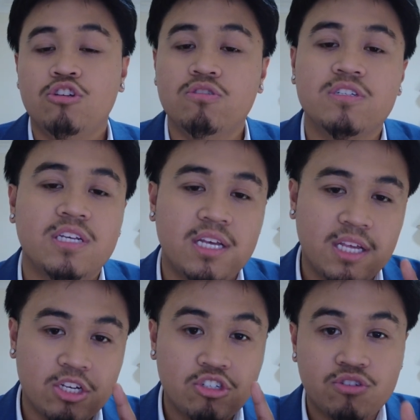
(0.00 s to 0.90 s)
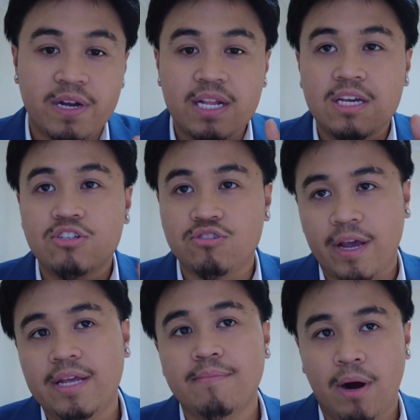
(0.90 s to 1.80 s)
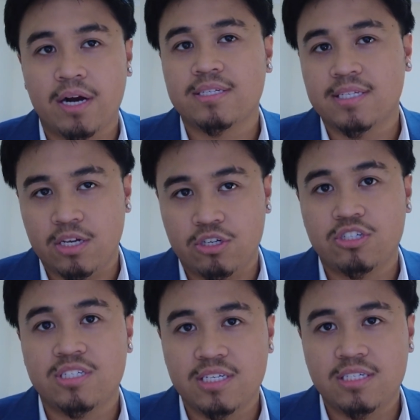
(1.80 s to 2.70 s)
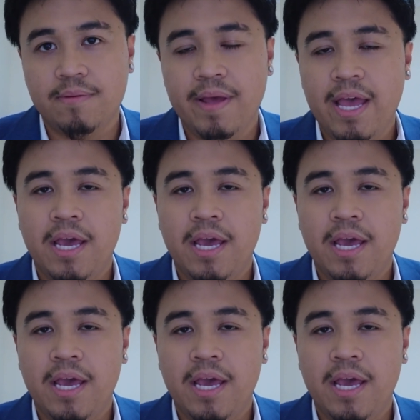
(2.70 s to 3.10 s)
using the Australian trademark search system